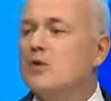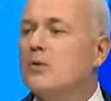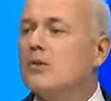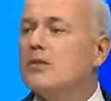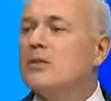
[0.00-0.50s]

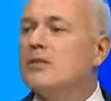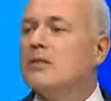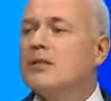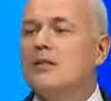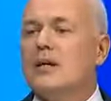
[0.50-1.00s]

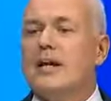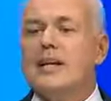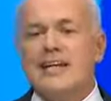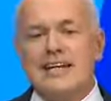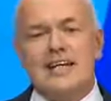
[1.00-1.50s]
communities,
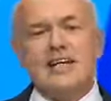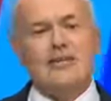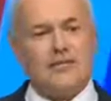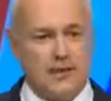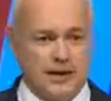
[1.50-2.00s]
and
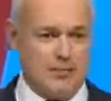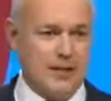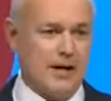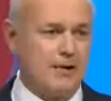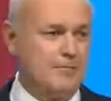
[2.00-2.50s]
leading the
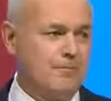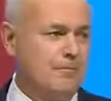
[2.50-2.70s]
fight back.